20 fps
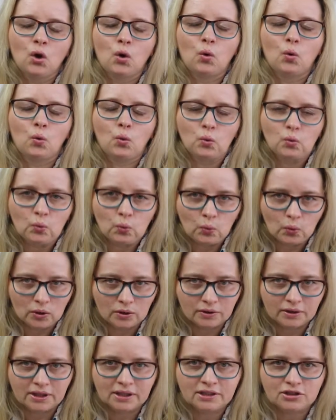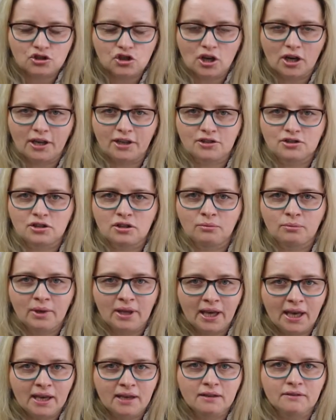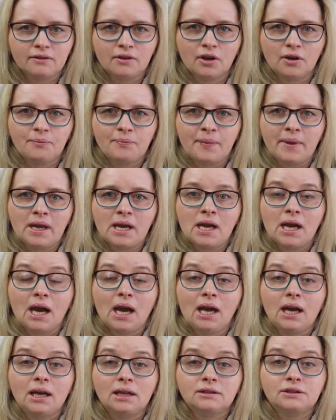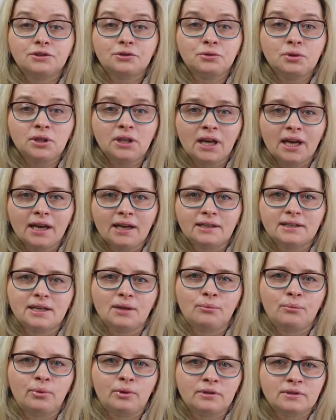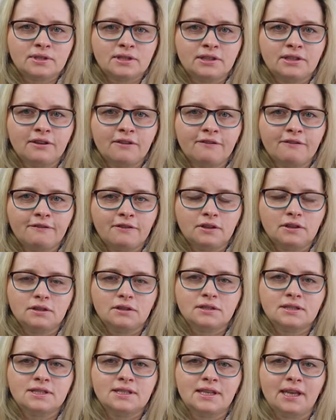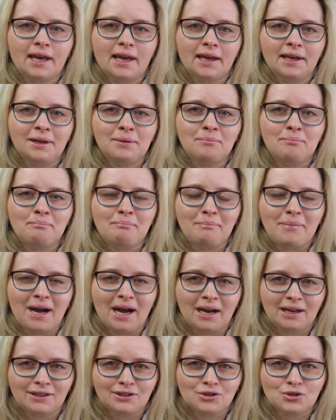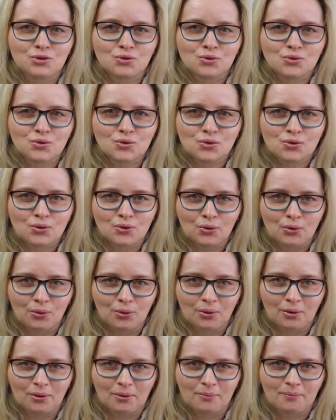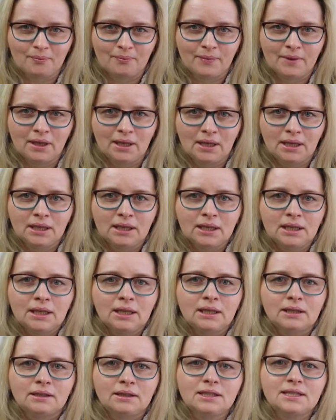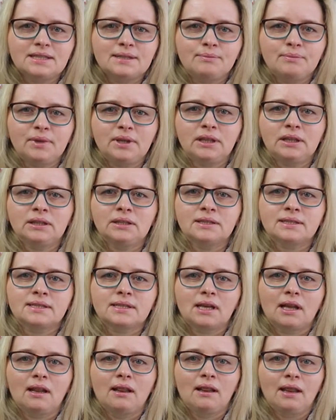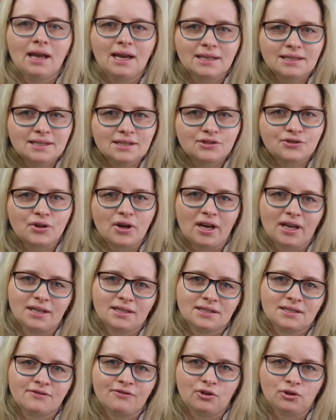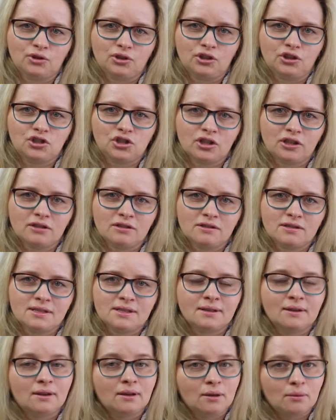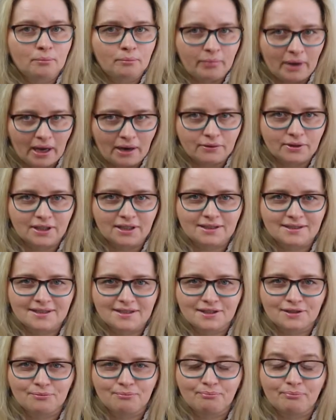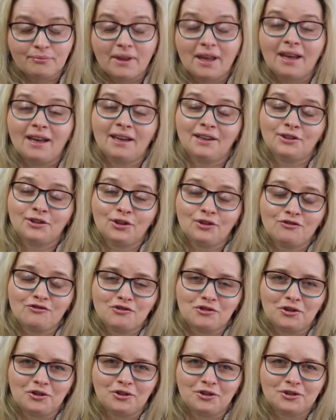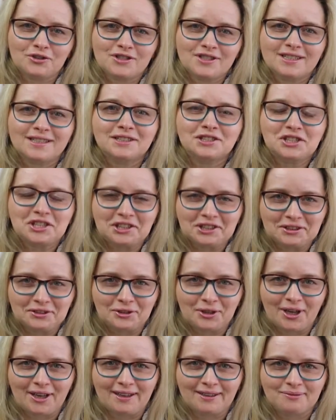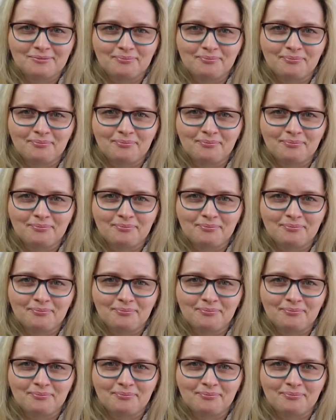unwanted challenging behavior and create a positive first day back to school. This means less stress for teachers, parents, and of course, children.